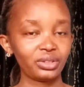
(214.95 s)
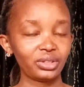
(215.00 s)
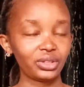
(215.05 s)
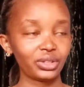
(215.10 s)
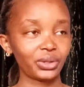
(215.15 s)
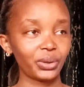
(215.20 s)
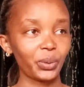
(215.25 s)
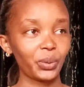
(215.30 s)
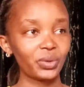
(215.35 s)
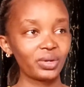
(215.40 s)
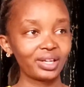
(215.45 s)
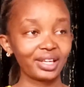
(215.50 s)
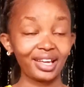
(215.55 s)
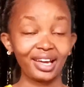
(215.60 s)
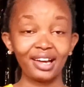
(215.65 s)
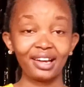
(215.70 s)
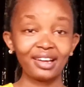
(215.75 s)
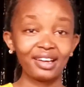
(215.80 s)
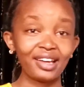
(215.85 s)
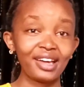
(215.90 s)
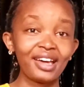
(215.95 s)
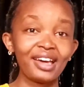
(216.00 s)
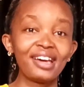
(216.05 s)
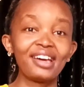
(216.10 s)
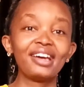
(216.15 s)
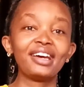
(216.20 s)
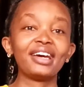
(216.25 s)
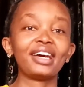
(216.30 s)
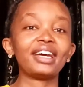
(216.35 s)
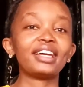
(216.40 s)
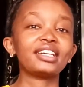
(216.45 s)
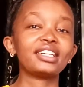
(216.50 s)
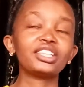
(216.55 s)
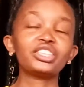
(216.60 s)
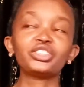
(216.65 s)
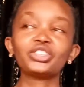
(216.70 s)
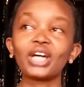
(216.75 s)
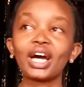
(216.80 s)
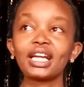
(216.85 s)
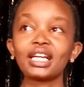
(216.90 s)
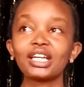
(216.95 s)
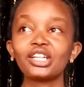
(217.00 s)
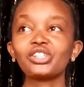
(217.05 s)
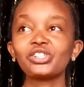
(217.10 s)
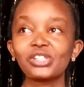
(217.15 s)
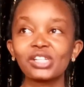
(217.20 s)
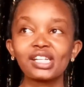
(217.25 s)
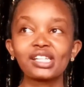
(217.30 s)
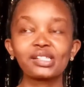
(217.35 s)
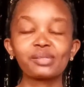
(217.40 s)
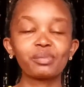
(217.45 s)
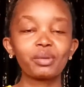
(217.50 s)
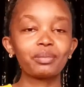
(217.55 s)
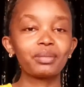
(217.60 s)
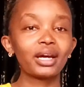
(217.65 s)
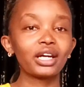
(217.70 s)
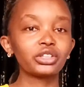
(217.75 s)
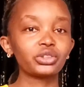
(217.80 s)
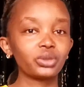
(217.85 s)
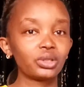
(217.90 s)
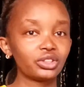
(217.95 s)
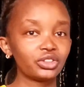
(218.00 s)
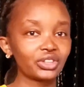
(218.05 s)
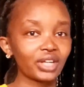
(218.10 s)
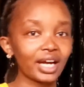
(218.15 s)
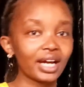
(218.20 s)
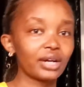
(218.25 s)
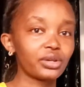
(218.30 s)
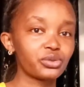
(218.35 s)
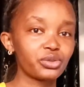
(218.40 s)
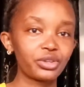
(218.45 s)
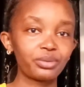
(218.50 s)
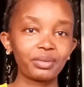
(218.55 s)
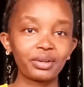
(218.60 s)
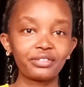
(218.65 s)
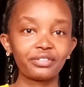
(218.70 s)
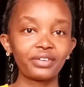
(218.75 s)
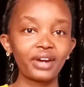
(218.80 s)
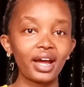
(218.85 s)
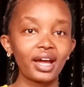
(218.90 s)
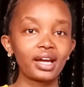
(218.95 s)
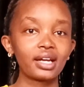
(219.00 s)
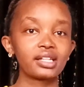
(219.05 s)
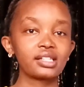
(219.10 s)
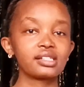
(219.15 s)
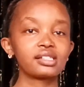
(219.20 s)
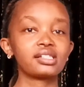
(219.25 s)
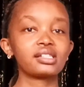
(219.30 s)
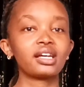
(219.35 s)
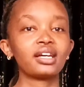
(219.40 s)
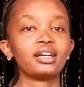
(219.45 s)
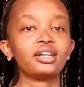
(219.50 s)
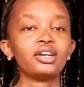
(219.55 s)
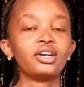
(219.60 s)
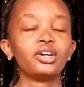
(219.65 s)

You know, yeah, any challenges, maybe I should try out with my friends,